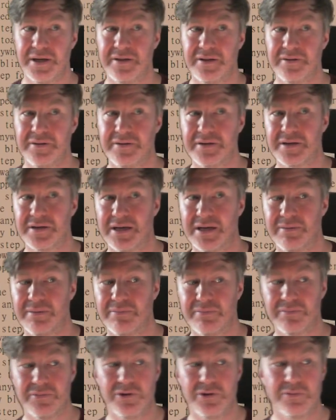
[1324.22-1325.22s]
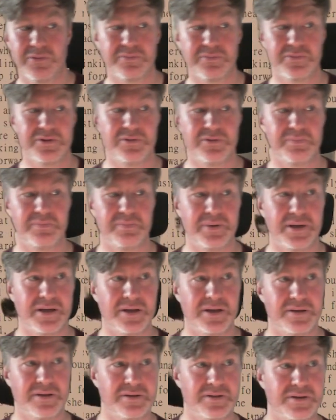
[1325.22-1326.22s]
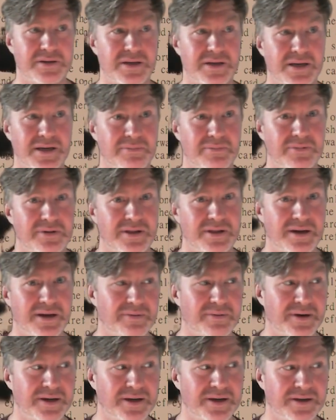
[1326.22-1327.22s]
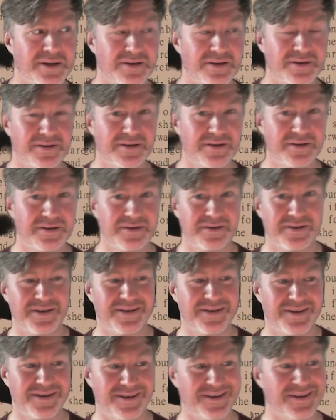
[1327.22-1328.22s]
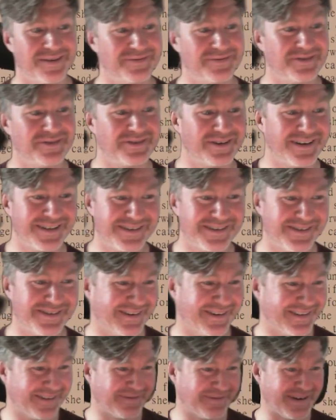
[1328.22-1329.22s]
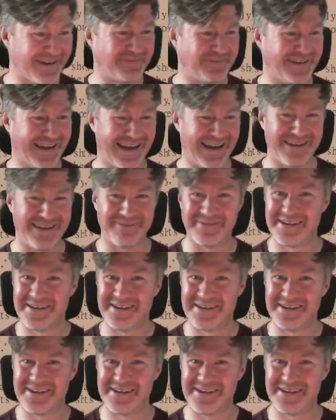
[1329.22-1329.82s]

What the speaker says: the you pan the camera that way. I'm trying to do it on the webcam.